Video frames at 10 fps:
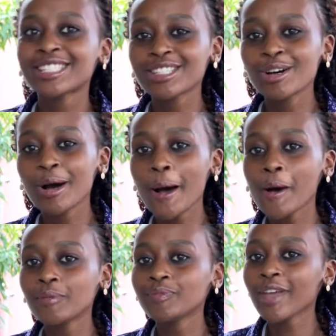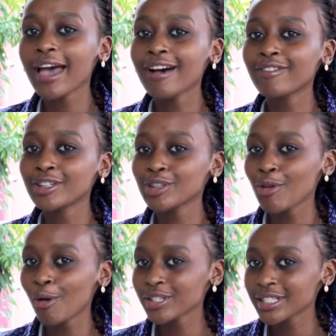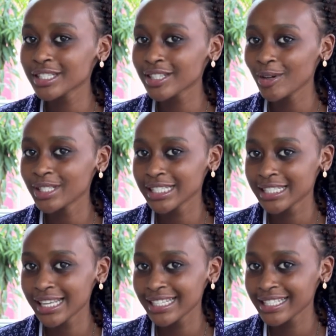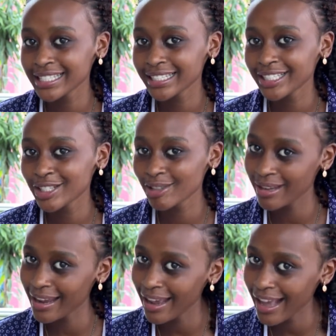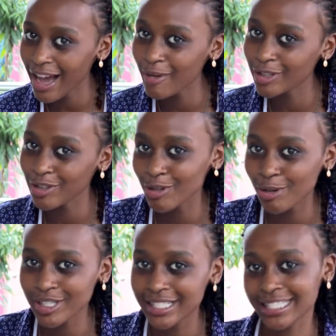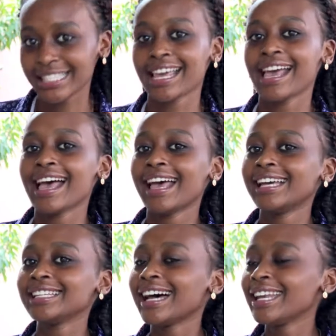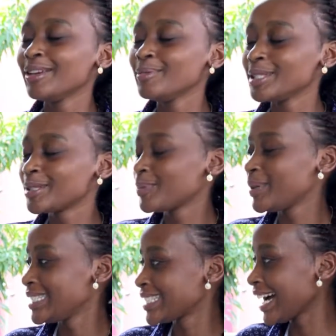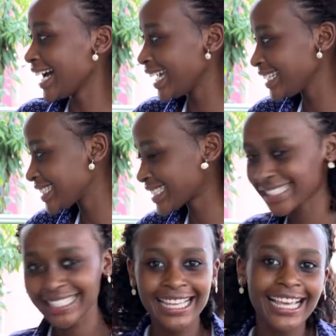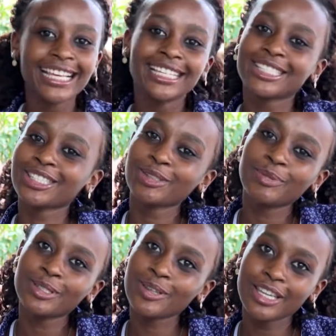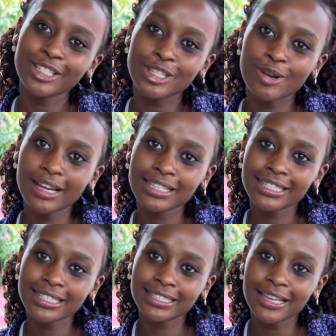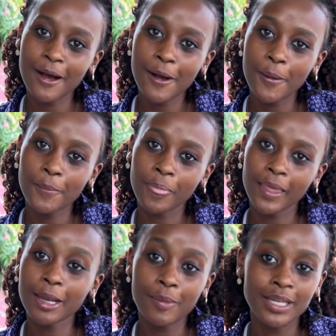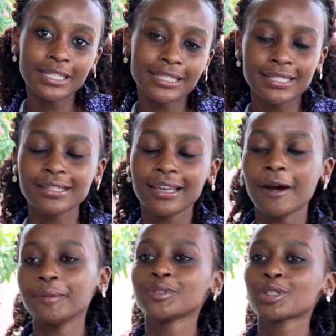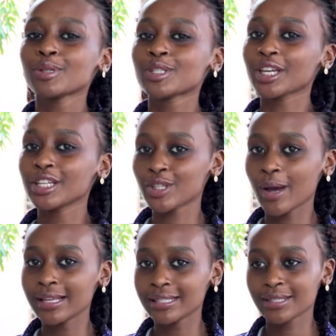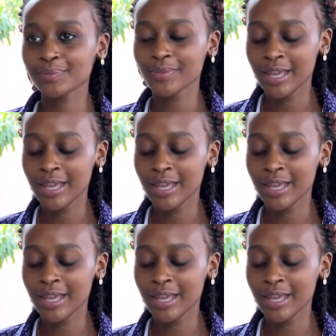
So um, I have a new host on set today, our new host. Her name is Pitat. She'll be talking to us um, in a minute. Yeah, she'll be talking to us.